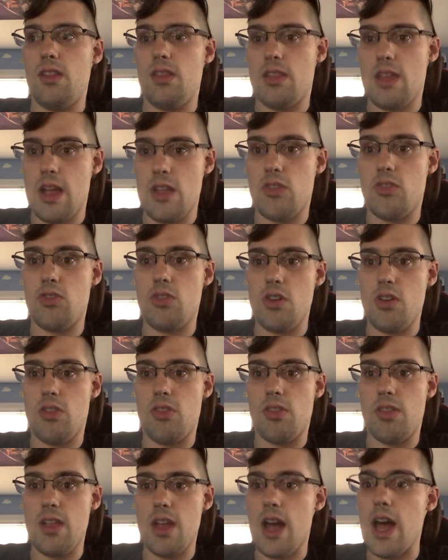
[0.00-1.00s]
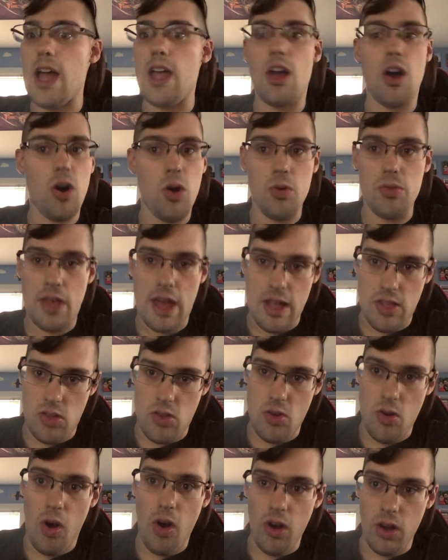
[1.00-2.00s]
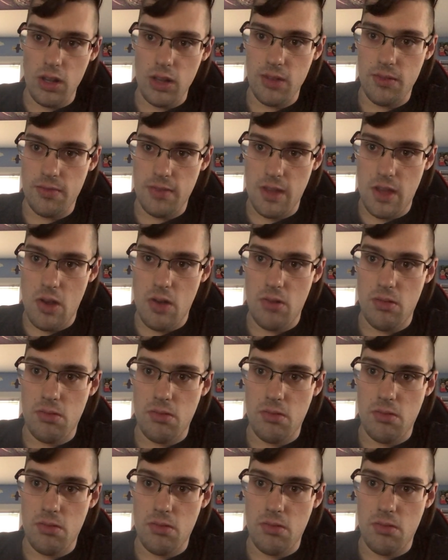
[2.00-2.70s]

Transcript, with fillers: that's just, I owe that to all of you.